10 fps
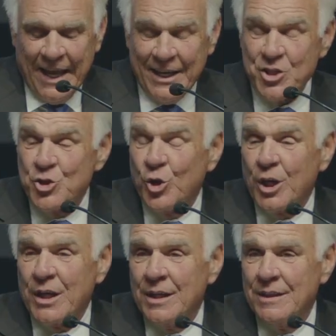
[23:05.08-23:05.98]
it
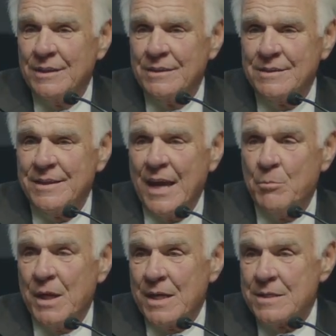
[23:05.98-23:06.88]
took 10
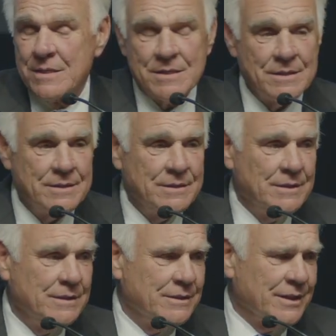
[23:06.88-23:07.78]
minutes
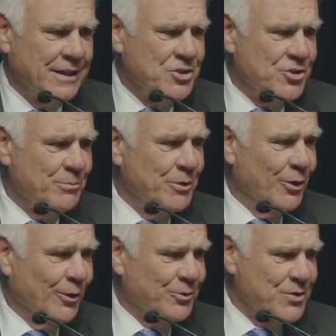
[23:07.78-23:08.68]
to get Jim
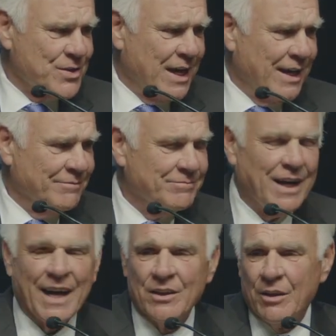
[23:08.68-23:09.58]
Nill to say,
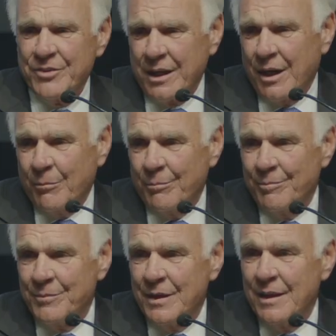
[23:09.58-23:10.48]
I'd love to come.
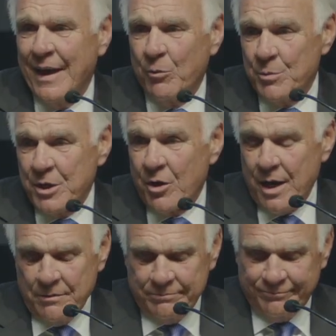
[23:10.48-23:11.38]
That would be
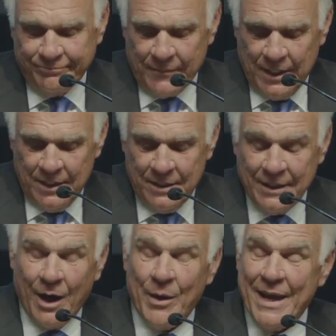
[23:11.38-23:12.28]
great.
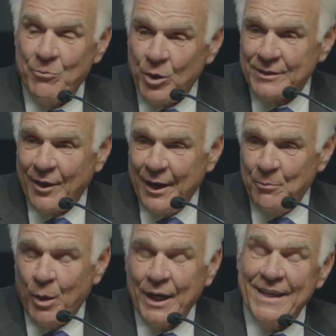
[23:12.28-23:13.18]
Now, we hadn't worked on any
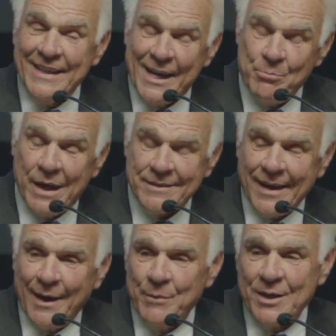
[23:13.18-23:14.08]
money, and he hadn't met
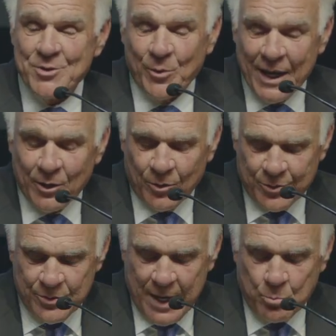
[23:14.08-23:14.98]
Tom yet, so we had to go
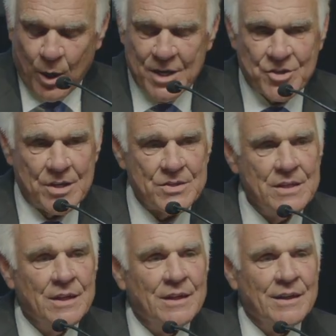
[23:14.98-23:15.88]
through that process.
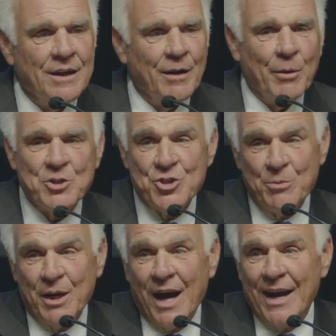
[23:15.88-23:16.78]
But
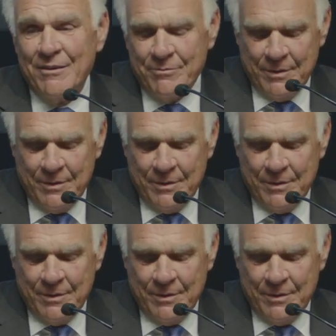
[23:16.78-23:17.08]
Jimmy and I